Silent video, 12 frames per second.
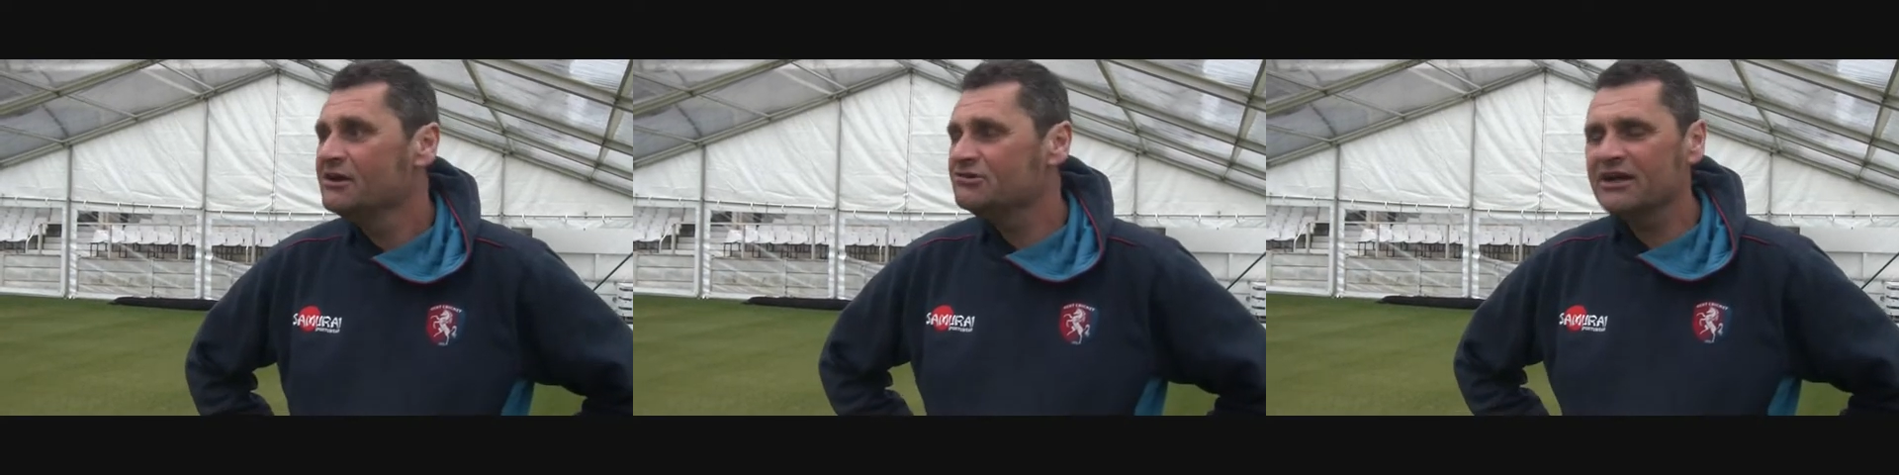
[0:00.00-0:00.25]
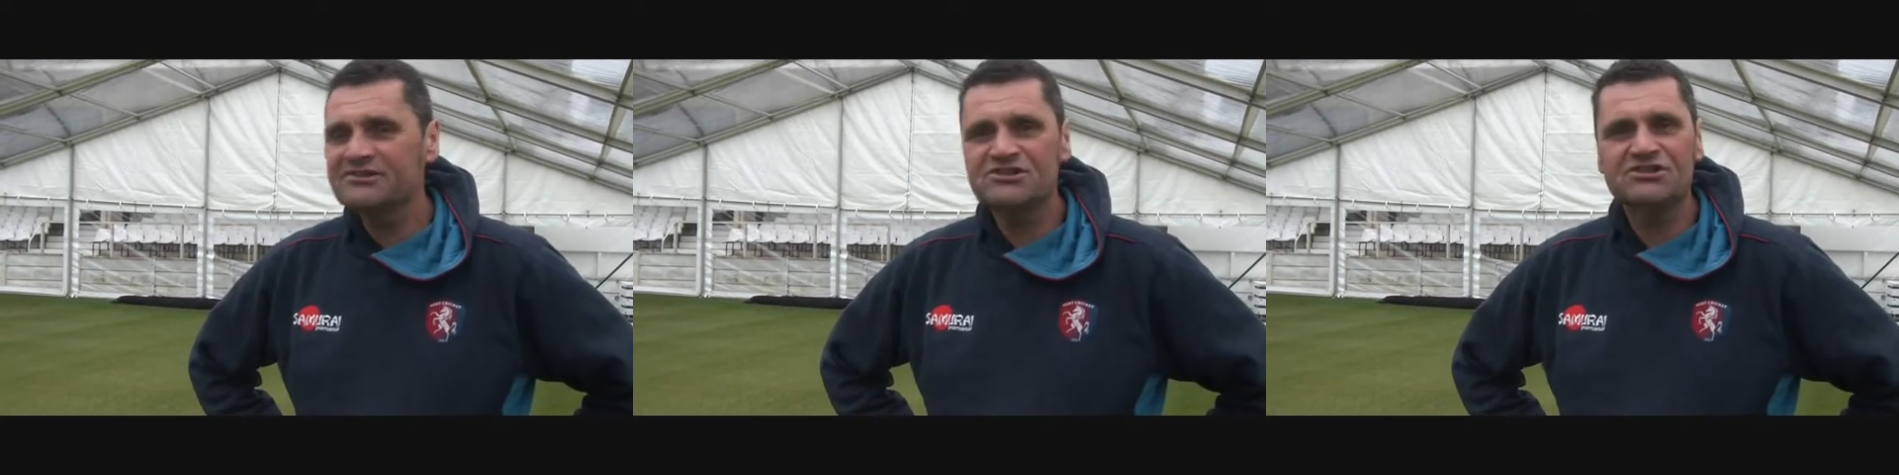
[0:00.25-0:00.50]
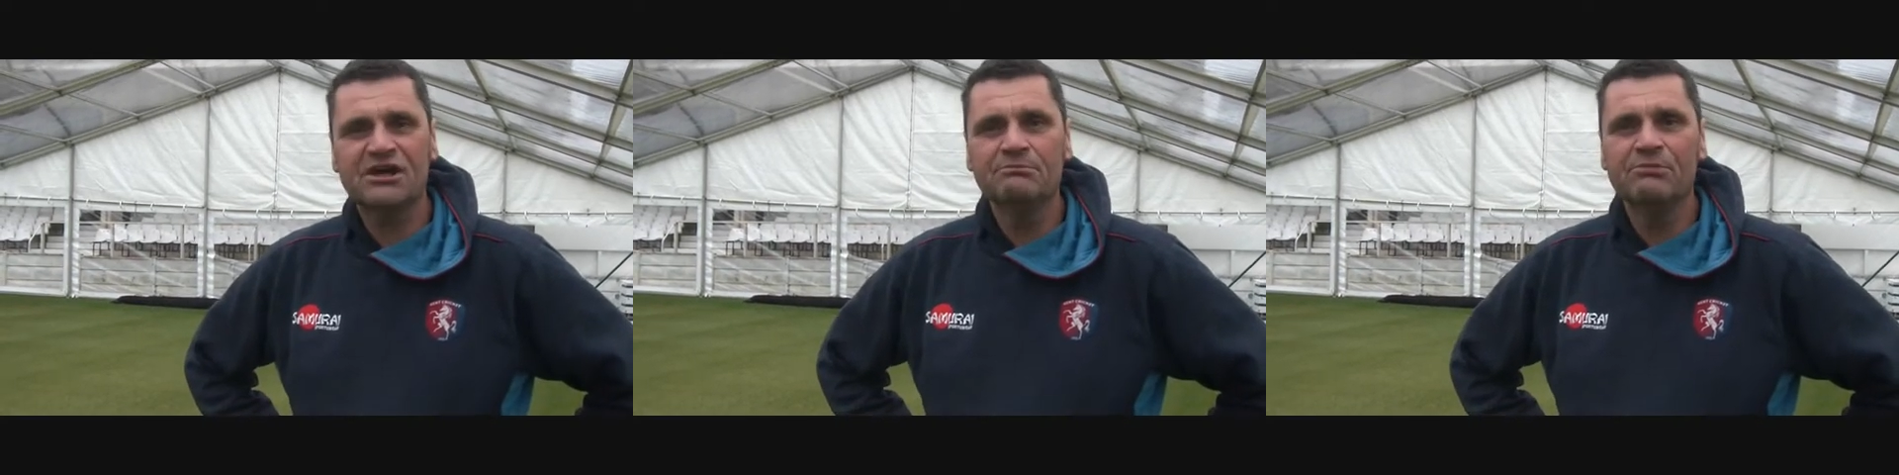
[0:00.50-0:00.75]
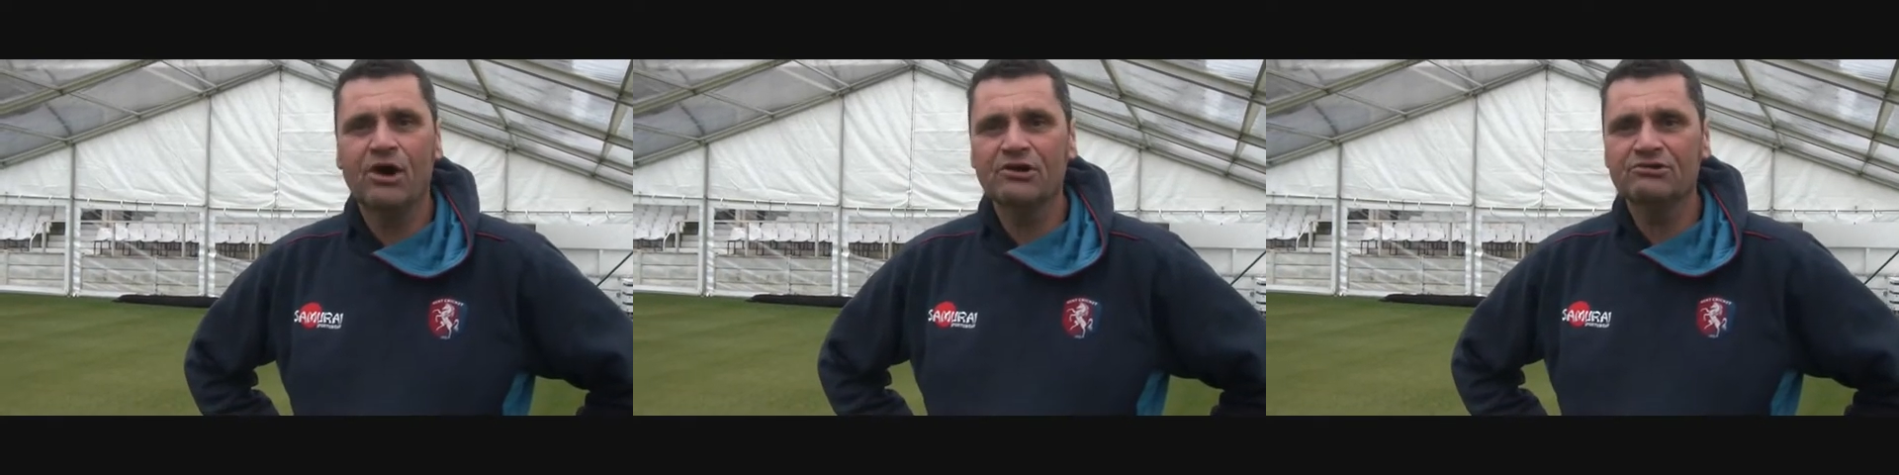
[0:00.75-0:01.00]
creates its
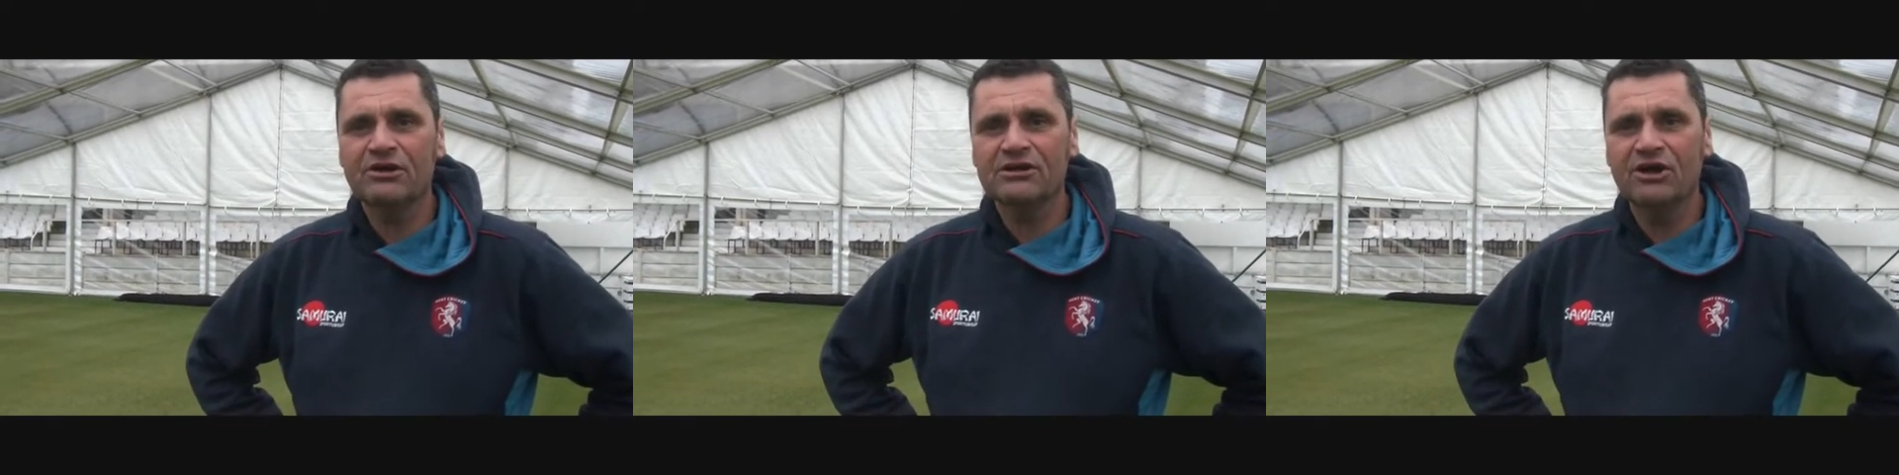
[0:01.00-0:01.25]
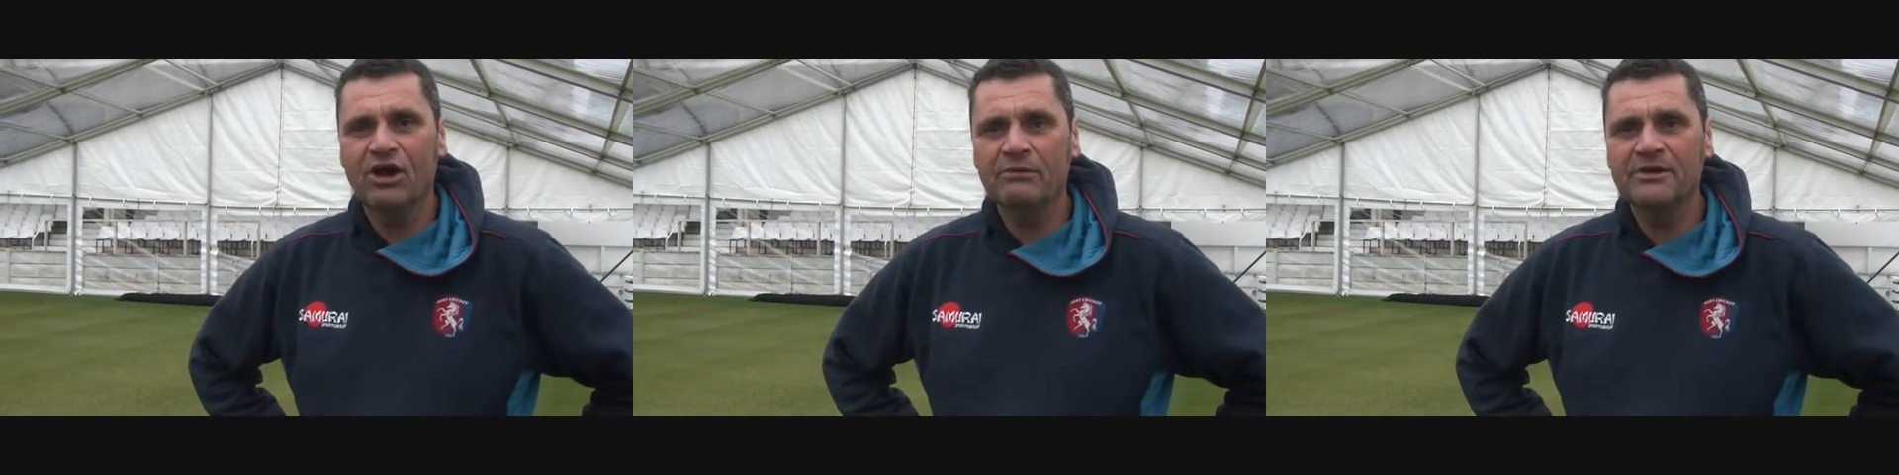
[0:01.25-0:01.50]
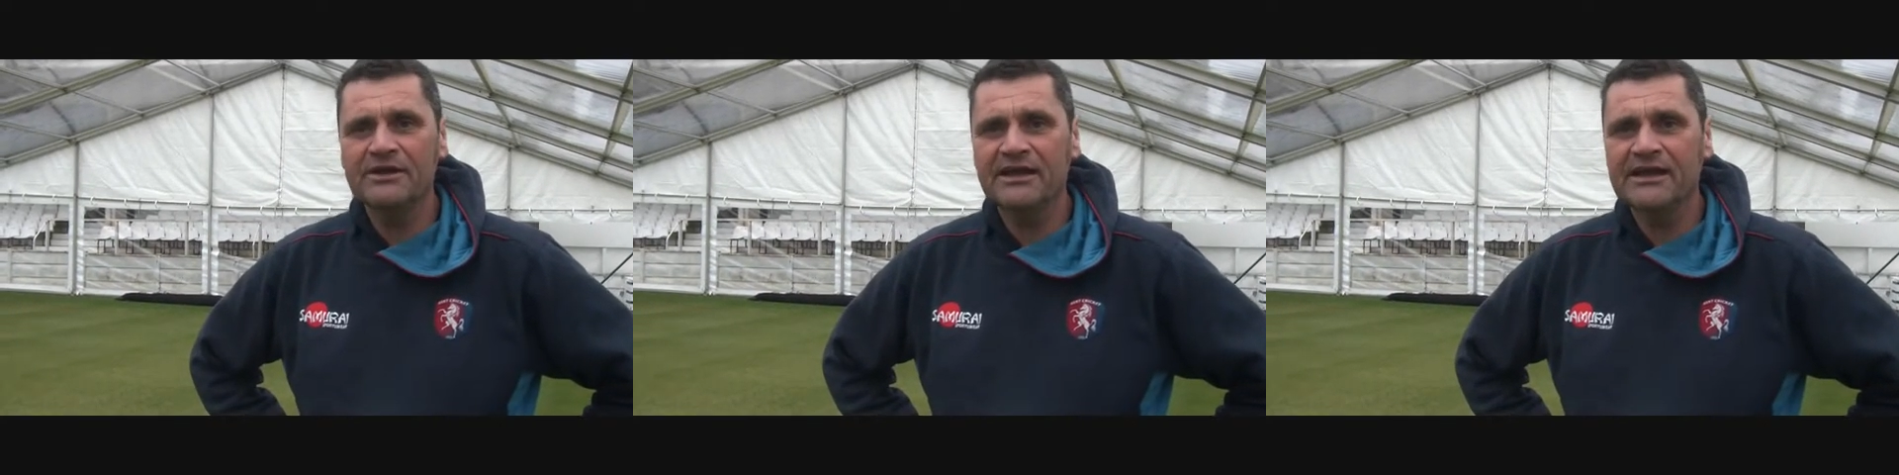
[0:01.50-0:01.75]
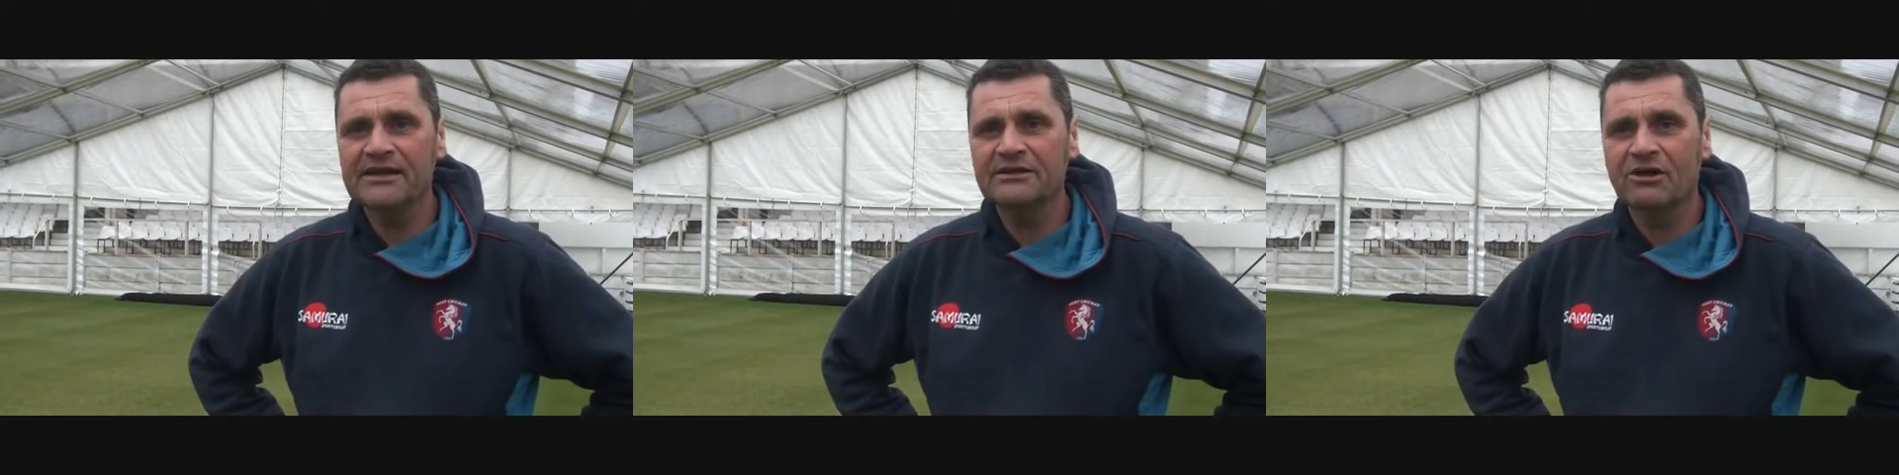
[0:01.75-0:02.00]
own microclimate here,